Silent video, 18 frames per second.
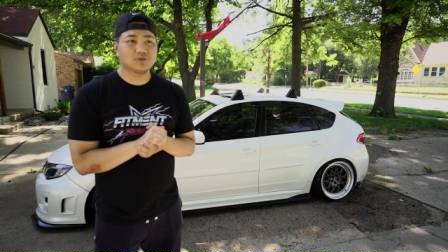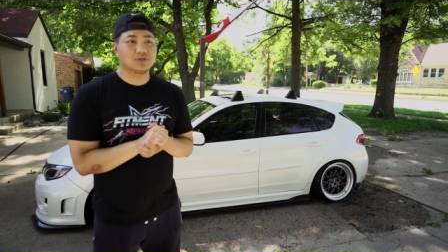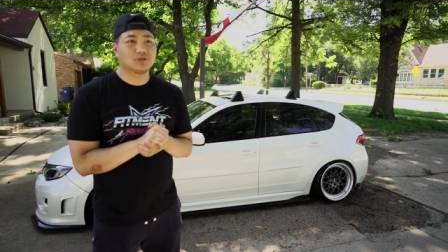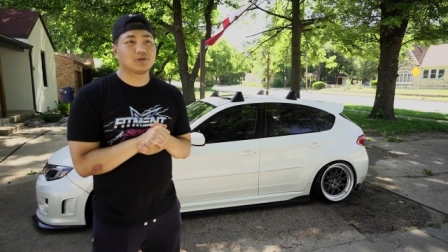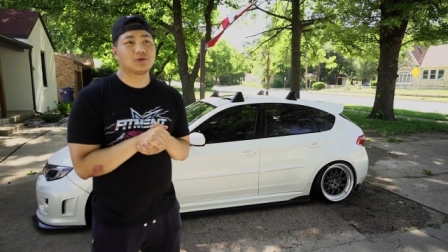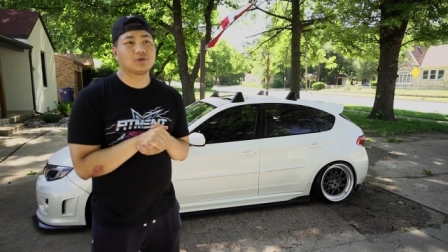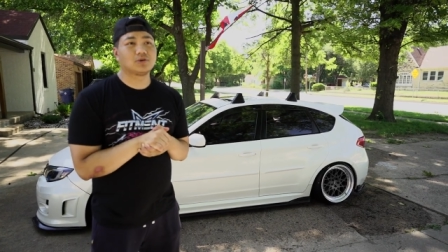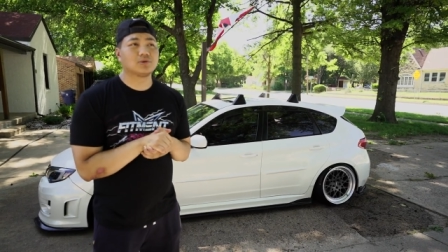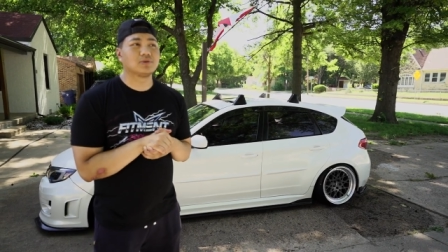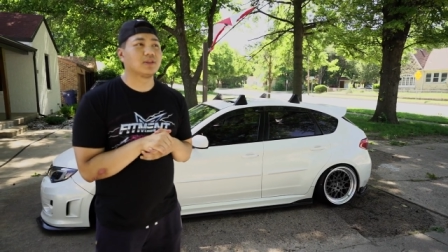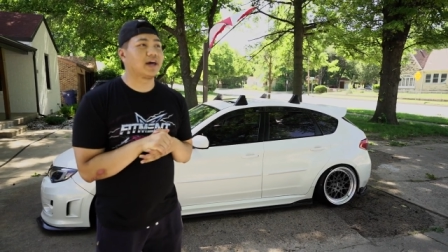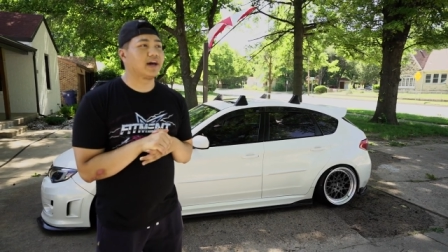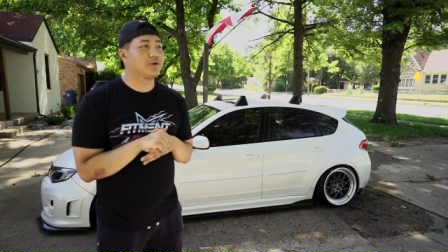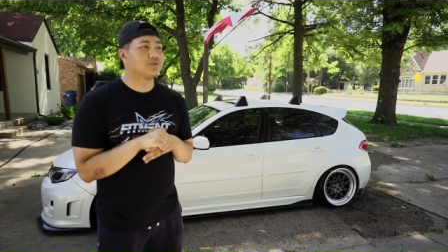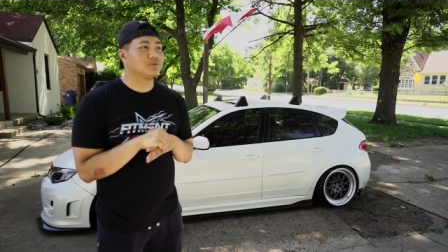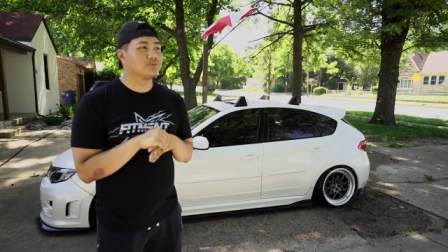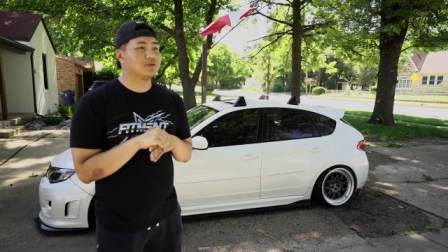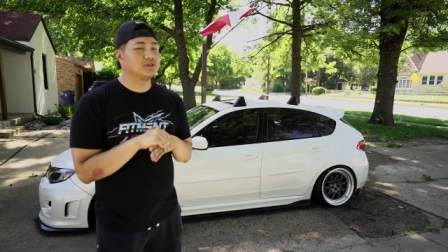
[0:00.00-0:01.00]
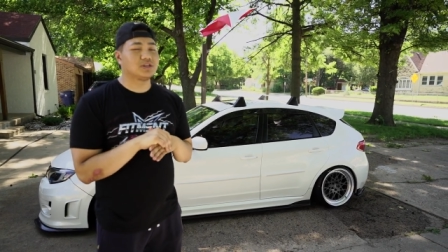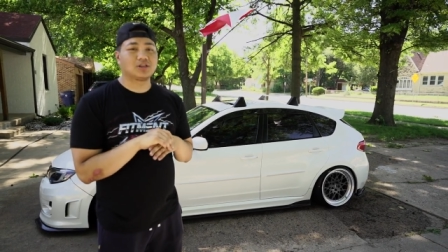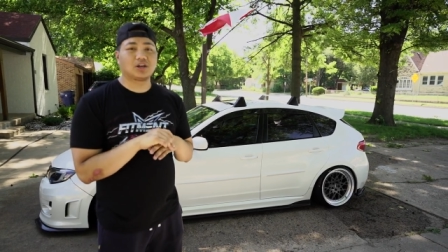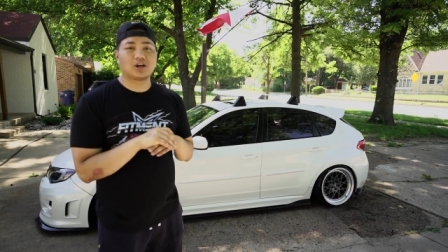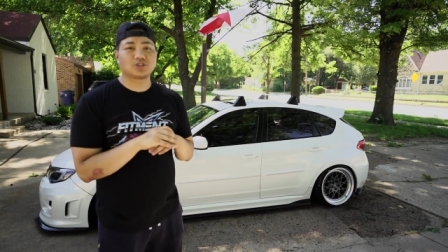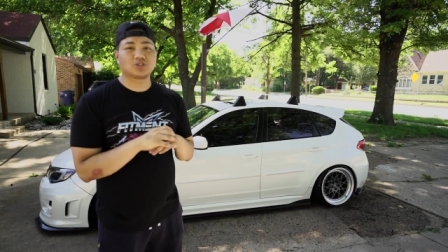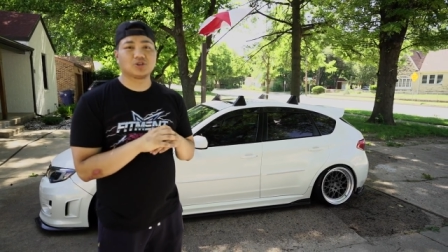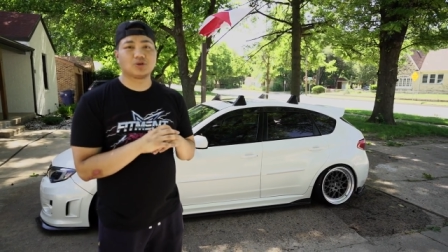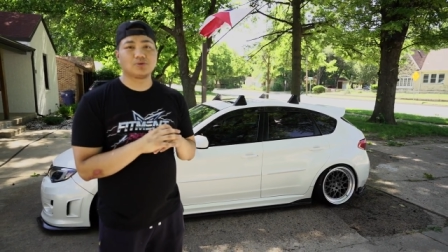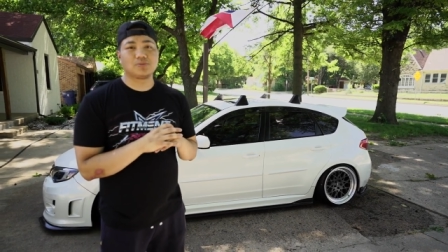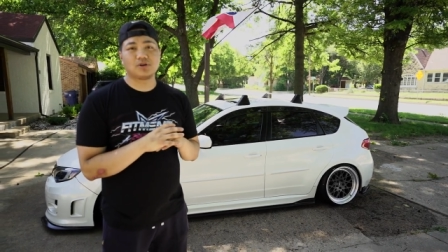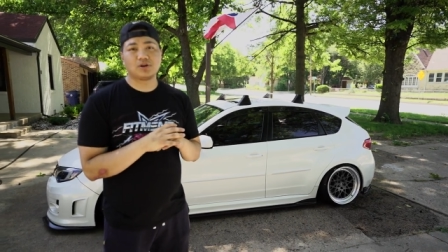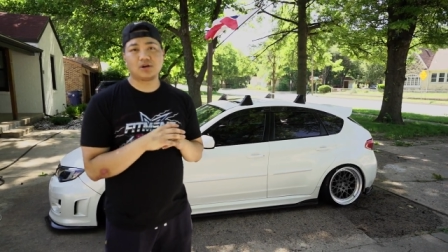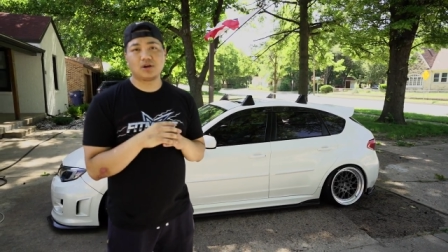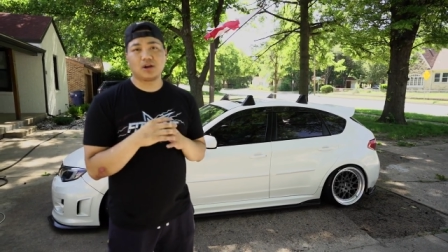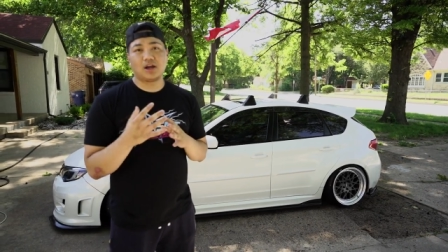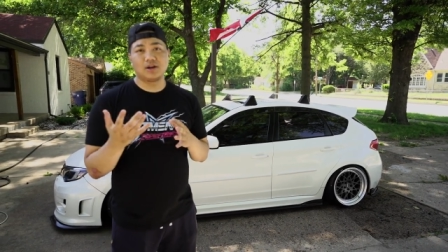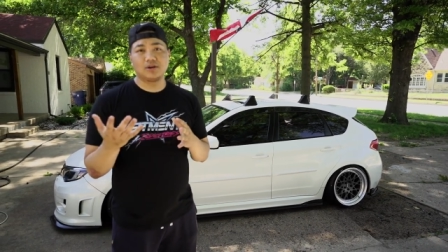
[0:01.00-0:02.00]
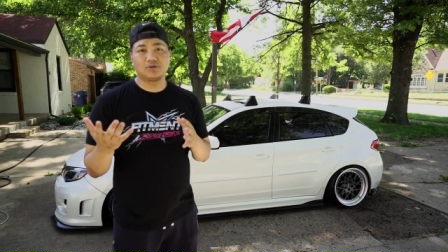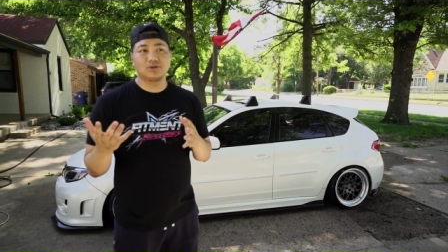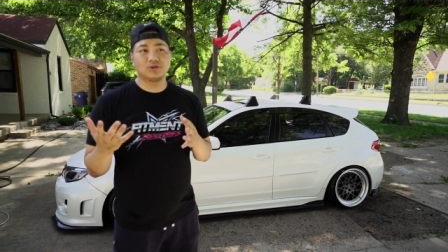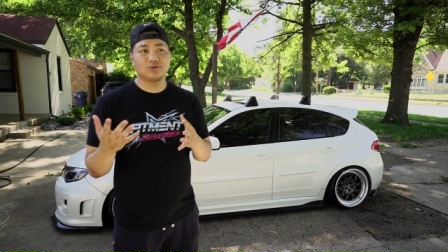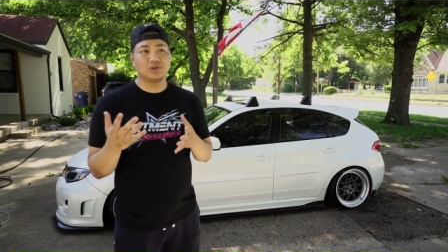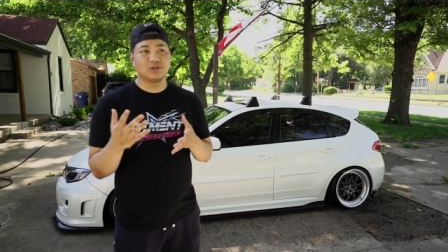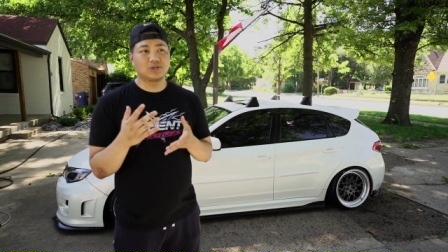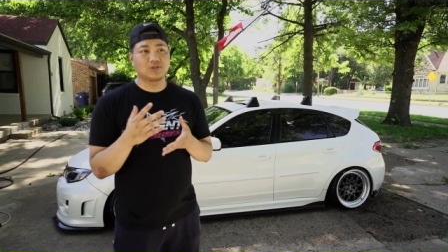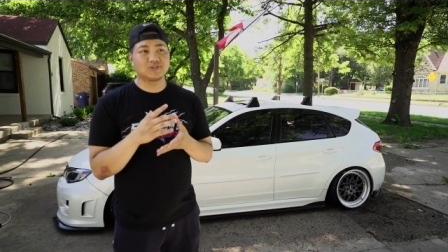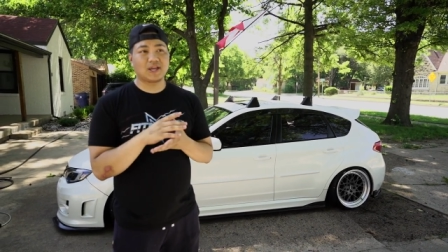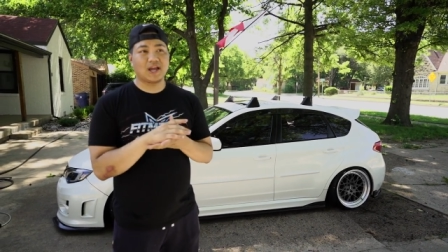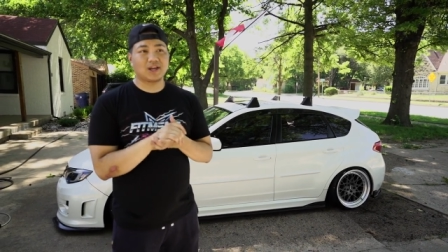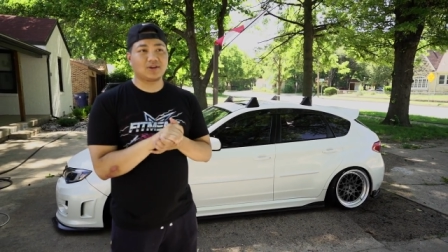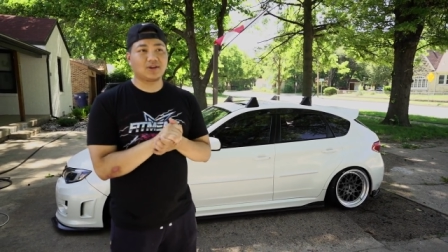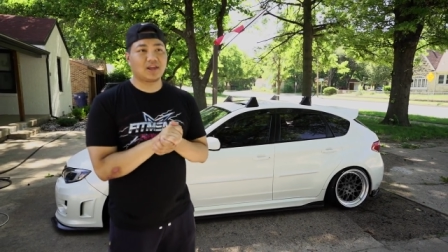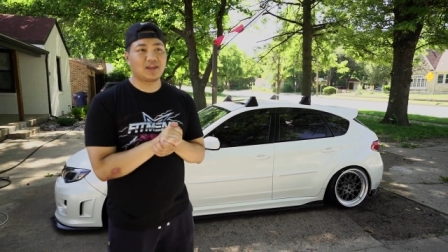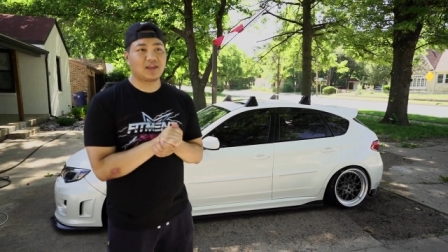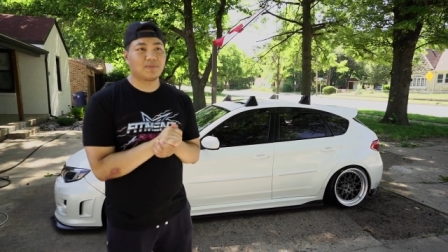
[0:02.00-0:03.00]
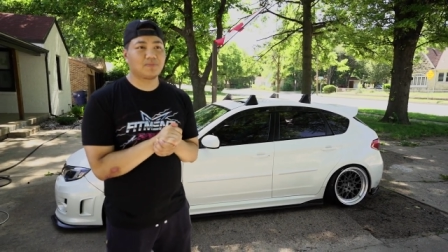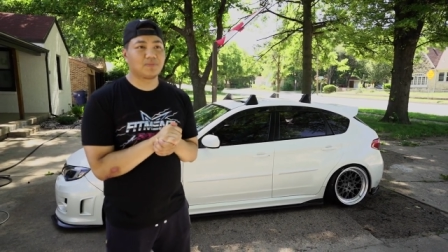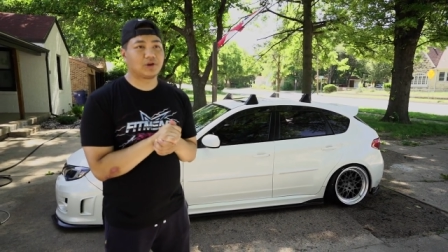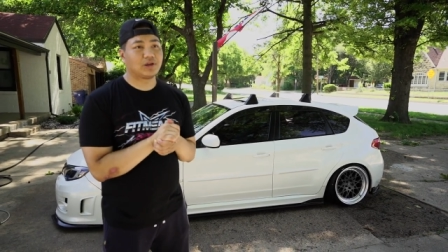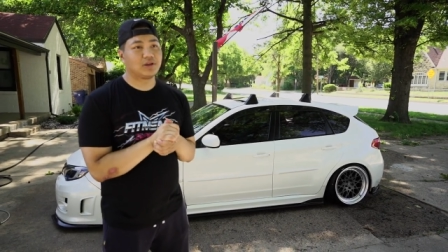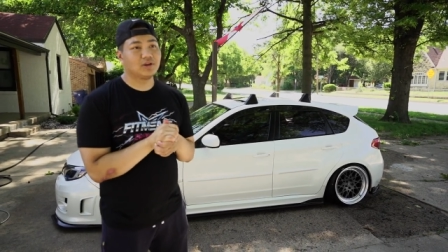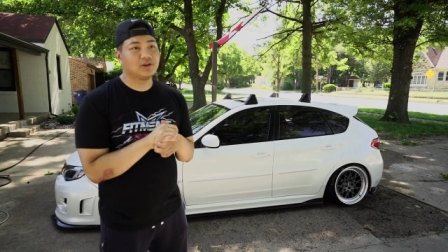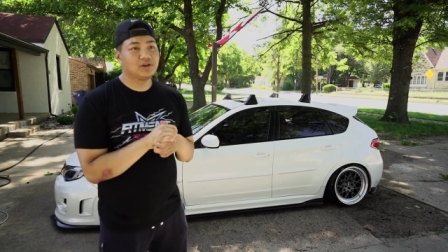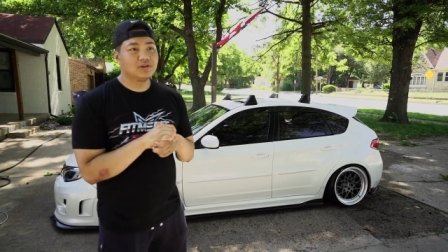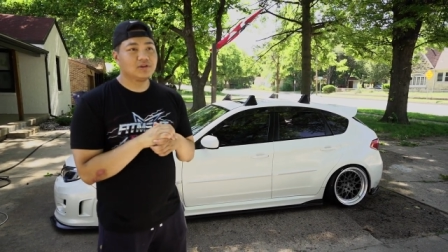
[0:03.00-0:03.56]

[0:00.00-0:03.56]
so that will be in October. I don't know the exact date, but